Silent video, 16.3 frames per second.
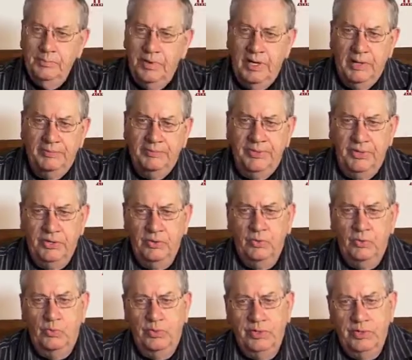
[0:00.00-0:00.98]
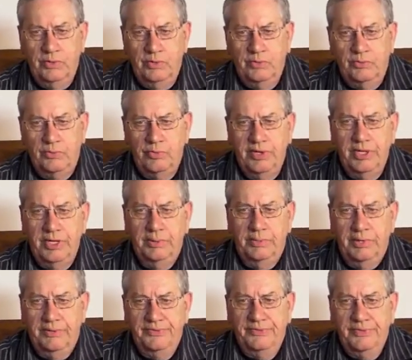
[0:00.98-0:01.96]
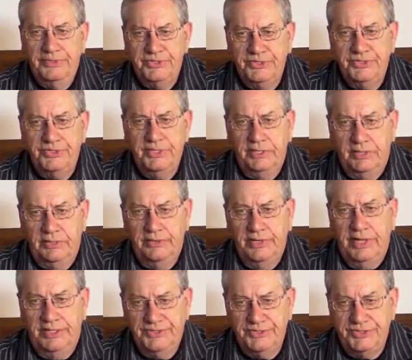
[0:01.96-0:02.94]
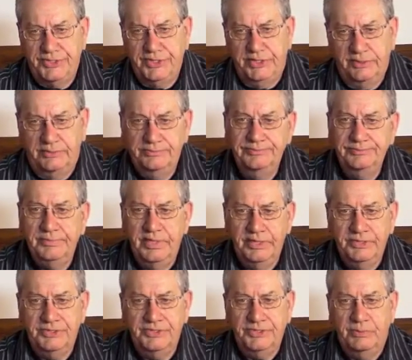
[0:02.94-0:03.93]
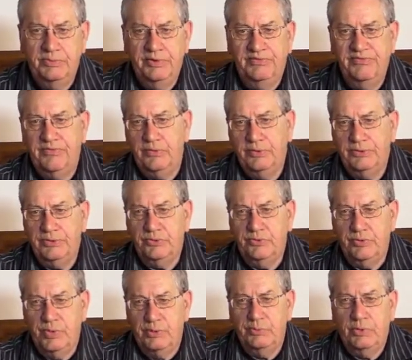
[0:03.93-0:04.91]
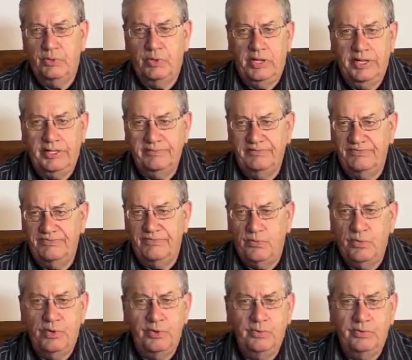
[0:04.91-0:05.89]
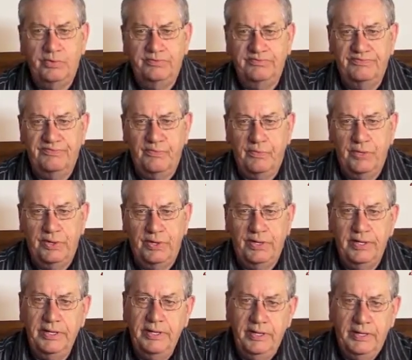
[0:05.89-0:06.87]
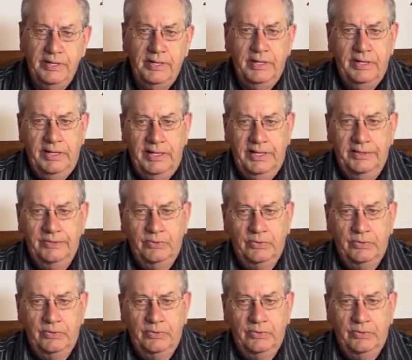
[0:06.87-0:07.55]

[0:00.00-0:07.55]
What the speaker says: Bob, we all read about this steel and that steel, and some refer to a number like a 4140 and